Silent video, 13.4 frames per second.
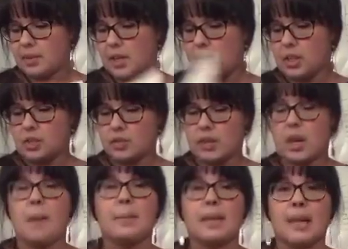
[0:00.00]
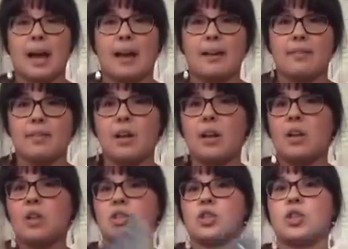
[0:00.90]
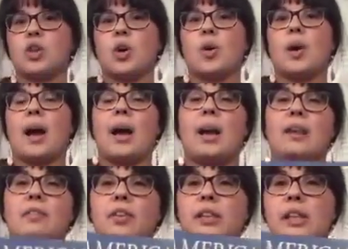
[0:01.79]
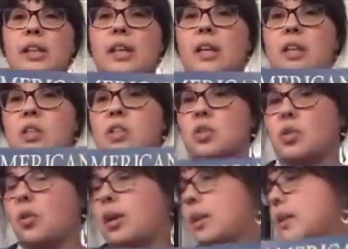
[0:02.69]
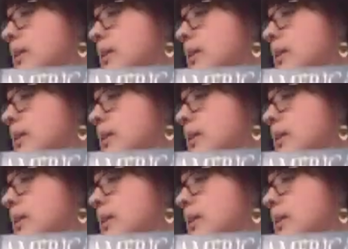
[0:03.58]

history come alive. So I really enjoyed